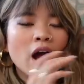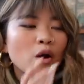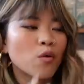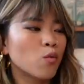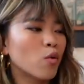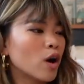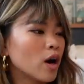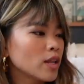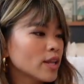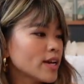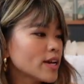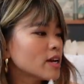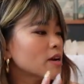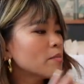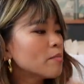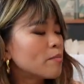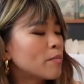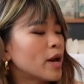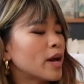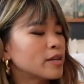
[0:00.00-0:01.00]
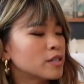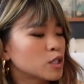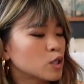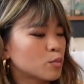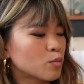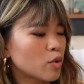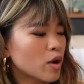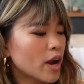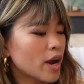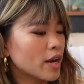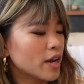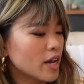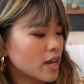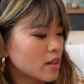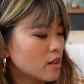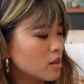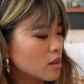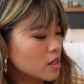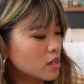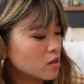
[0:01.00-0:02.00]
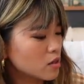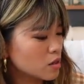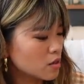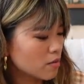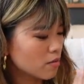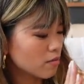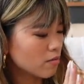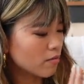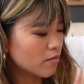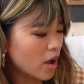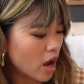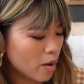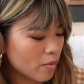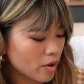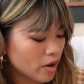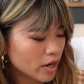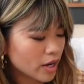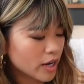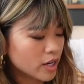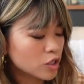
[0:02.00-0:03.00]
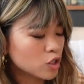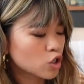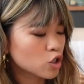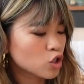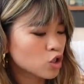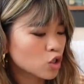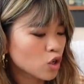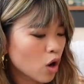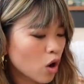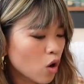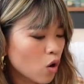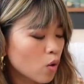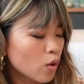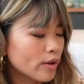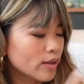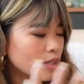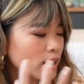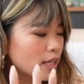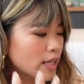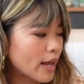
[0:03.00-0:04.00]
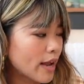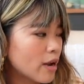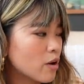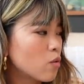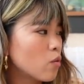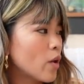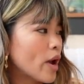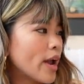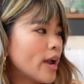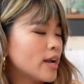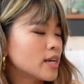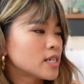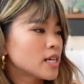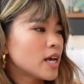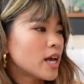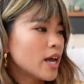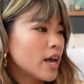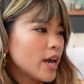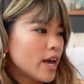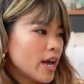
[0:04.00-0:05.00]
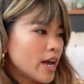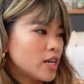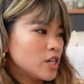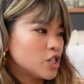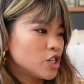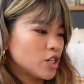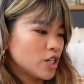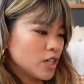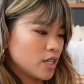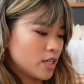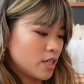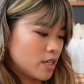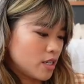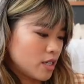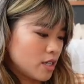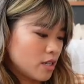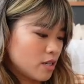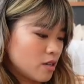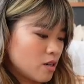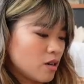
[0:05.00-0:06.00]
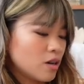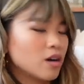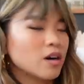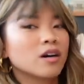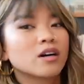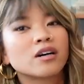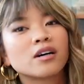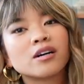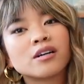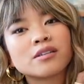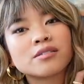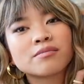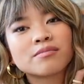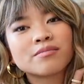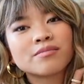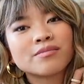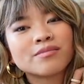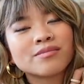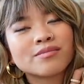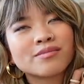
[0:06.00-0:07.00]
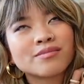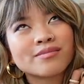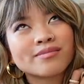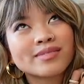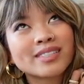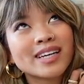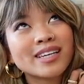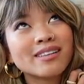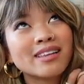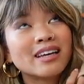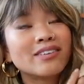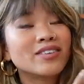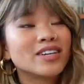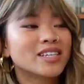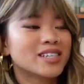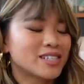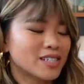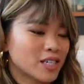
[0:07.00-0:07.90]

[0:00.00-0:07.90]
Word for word: I want like a bedspread in this fabric. It's so lightweight and just, oh, absolutely love it.